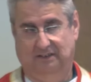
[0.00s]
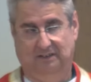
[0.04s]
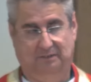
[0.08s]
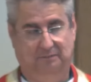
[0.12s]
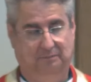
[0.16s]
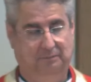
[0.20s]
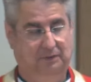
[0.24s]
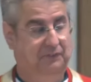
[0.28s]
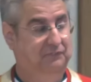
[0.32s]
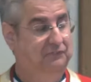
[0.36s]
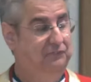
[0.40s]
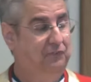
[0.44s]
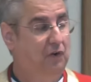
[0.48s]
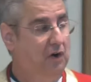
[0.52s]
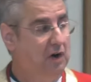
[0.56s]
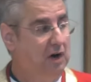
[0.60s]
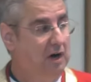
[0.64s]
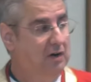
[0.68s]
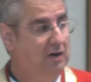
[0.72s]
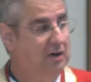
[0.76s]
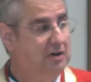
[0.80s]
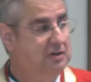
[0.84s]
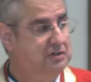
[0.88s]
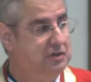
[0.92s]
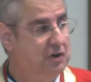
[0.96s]
before
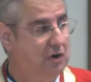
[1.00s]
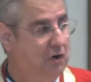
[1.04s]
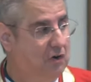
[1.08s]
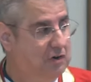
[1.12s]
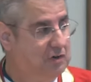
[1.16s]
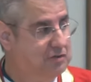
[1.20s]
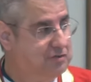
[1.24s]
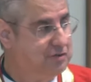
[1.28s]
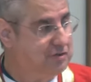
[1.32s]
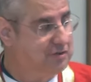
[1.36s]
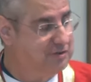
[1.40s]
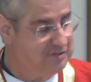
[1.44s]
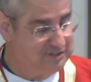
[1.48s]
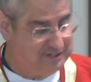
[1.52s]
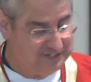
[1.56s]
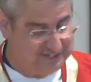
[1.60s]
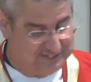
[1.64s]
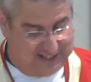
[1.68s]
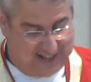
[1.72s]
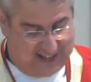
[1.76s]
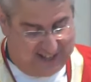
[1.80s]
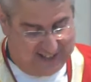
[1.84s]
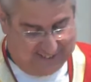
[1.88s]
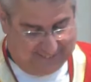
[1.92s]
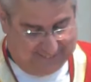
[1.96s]
her tortured
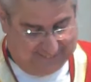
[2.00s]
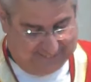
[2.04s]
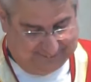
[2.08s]
son,